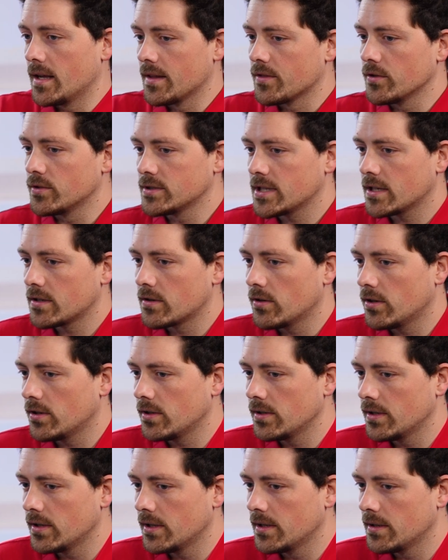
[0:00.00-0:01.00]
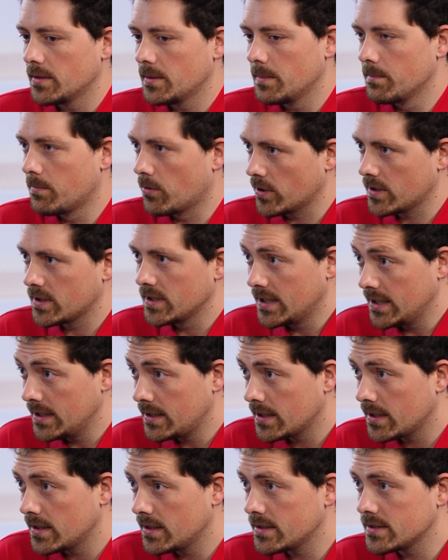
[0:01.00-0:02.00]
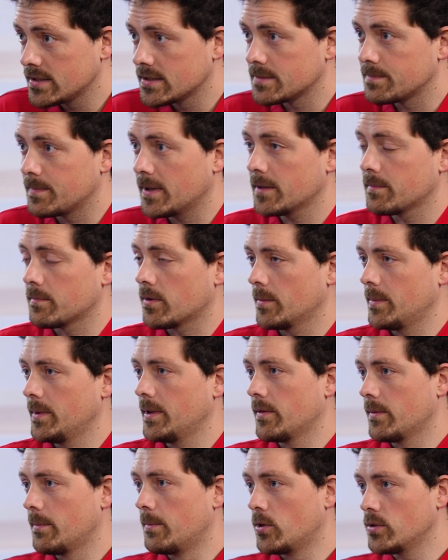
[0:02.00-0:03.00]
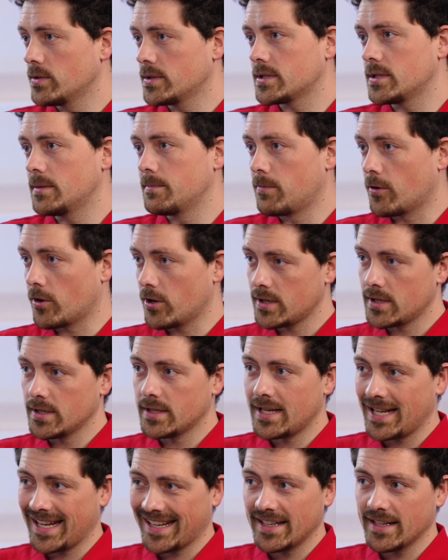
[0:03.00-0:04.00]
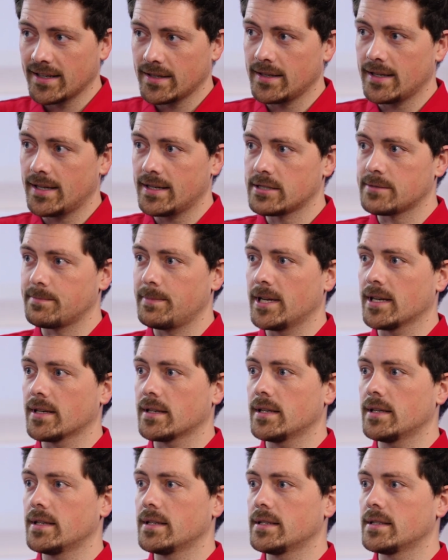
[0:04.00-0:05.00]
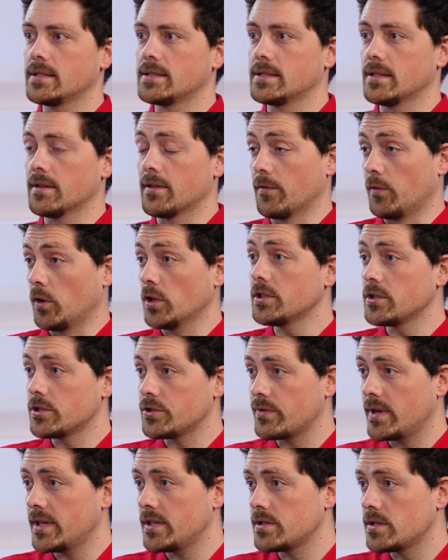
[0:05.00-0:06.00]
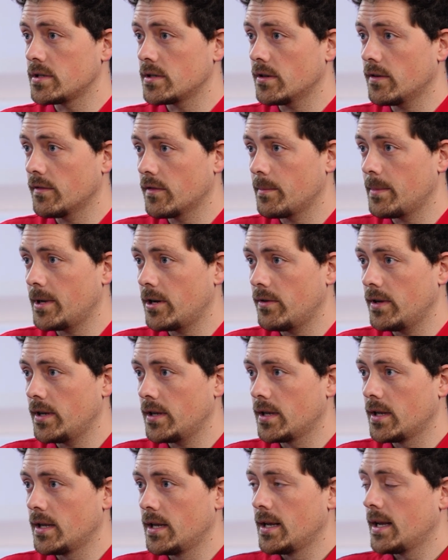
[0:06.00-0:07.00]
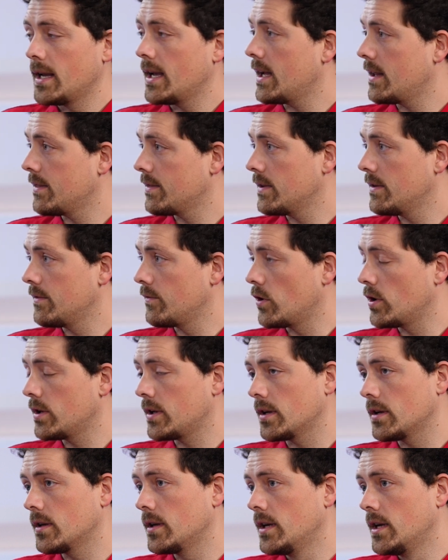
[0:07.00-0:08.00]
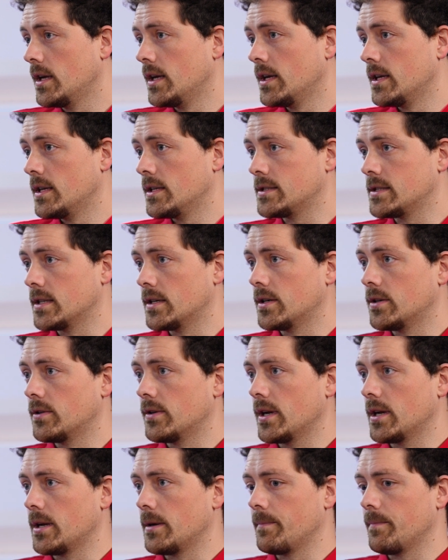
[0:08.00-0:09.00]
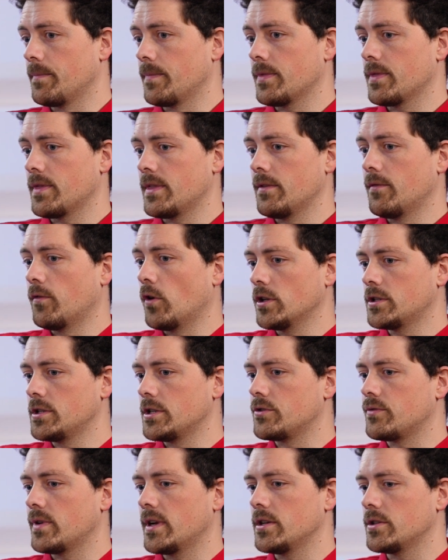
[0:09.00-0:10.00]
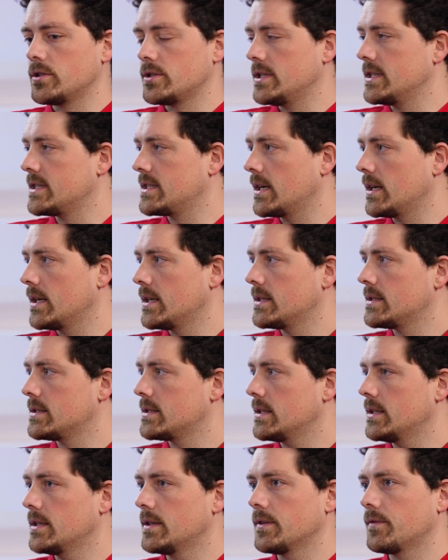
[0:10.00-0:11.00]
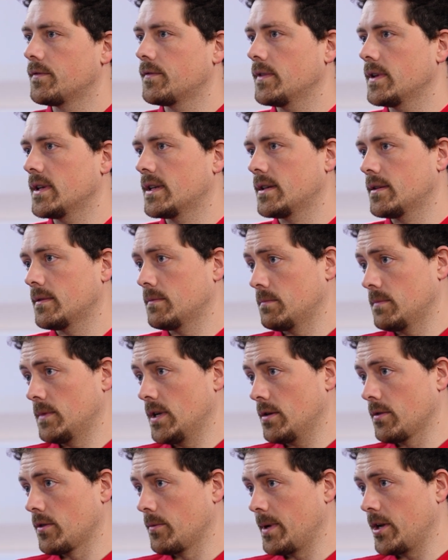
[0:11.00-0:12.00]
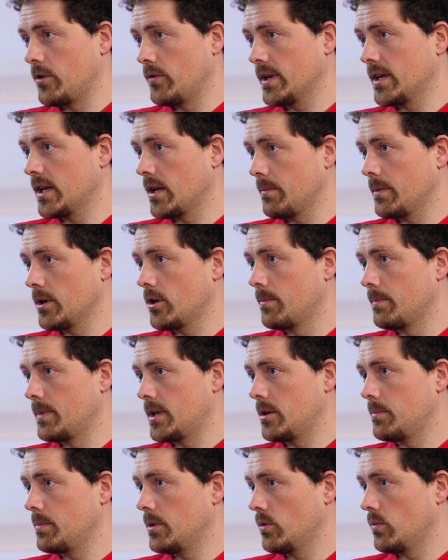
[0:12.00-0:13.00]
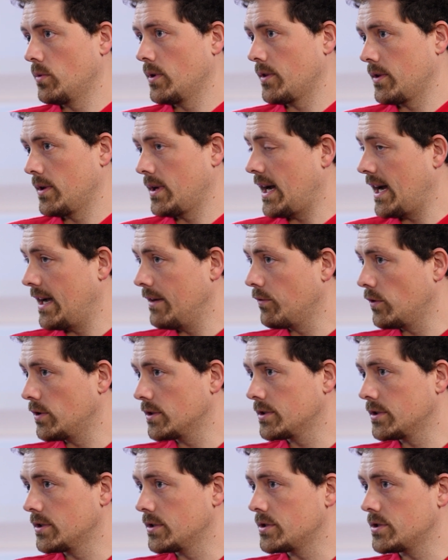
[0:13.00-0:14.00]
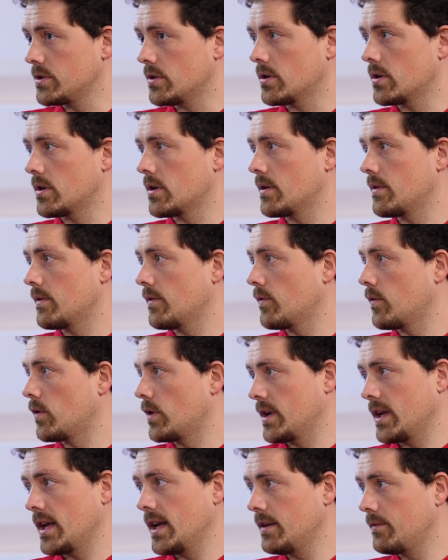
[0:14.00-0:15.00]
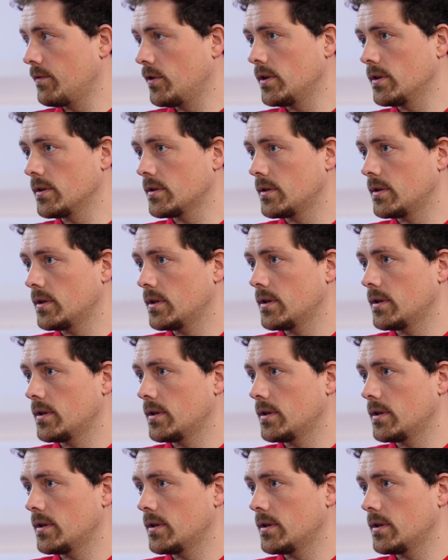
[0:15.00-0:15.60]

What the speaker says: Those are all important details, but probably the most important technical aspect is the voltage range of the battery and the inverter. So the voltage range decides if the battery can be compatible with a high voltage or 48 volt